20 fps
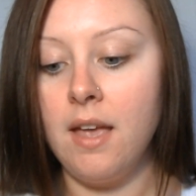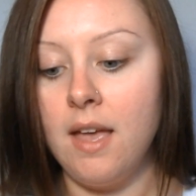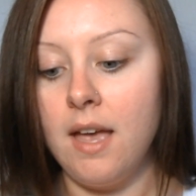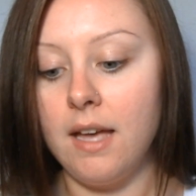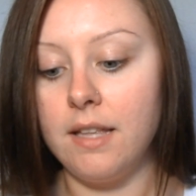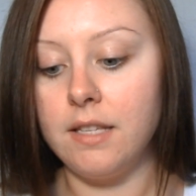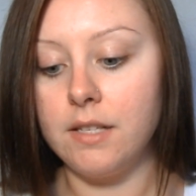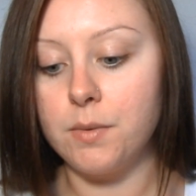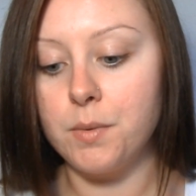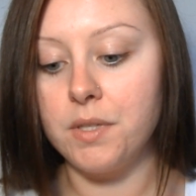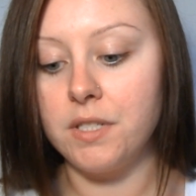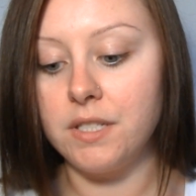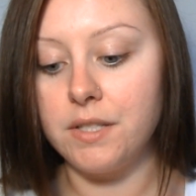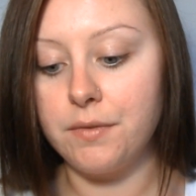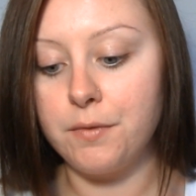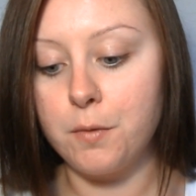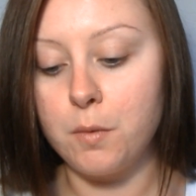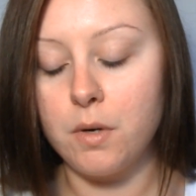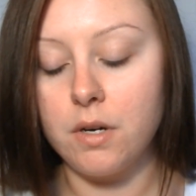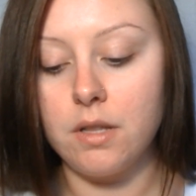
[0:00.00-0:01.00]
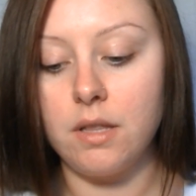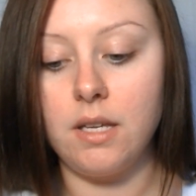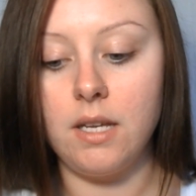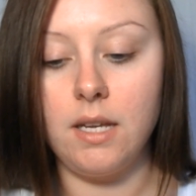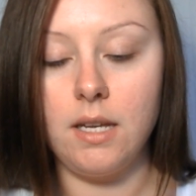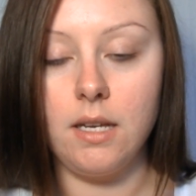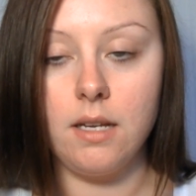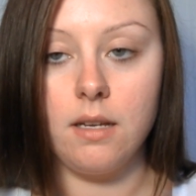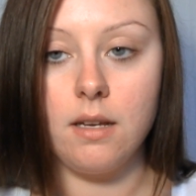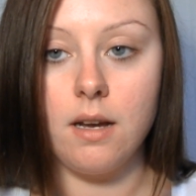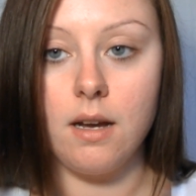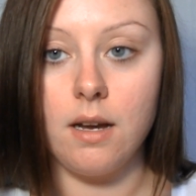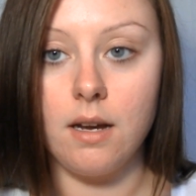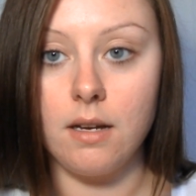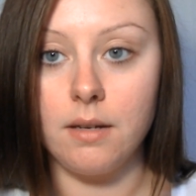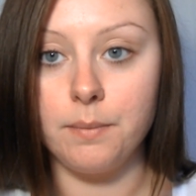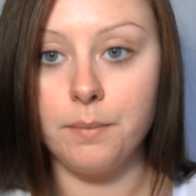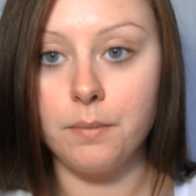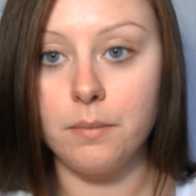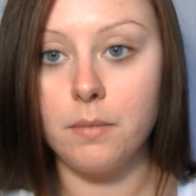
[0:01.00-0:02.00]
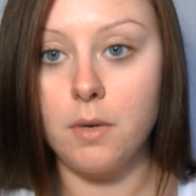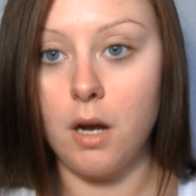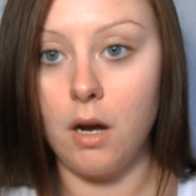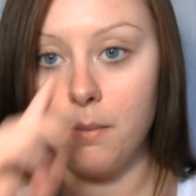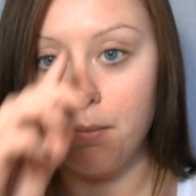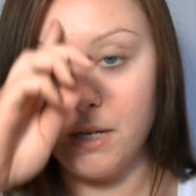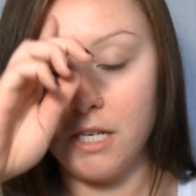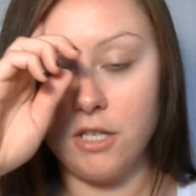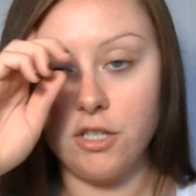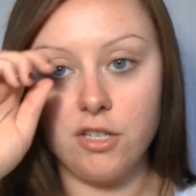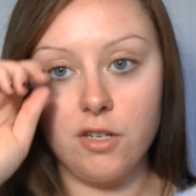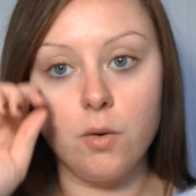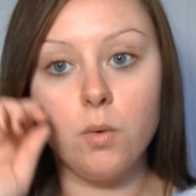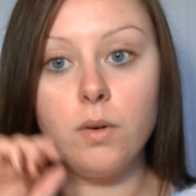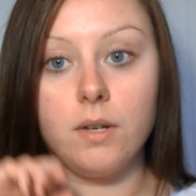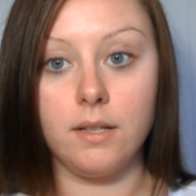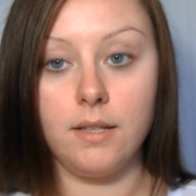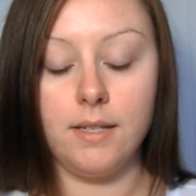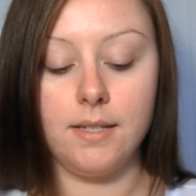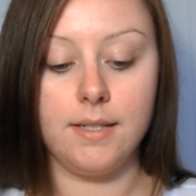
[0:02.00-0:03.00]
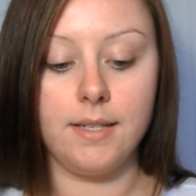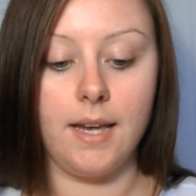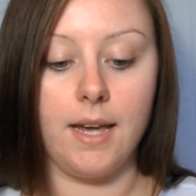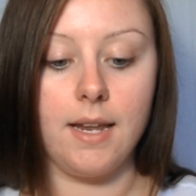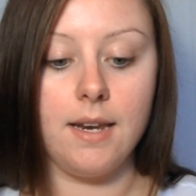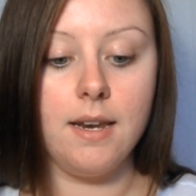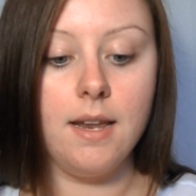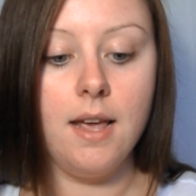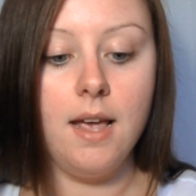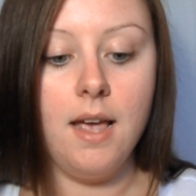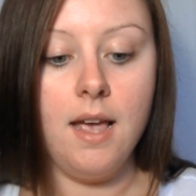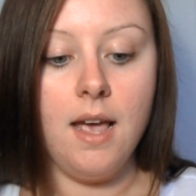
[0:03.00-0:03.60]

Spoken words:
And this one is for the combination oily skin.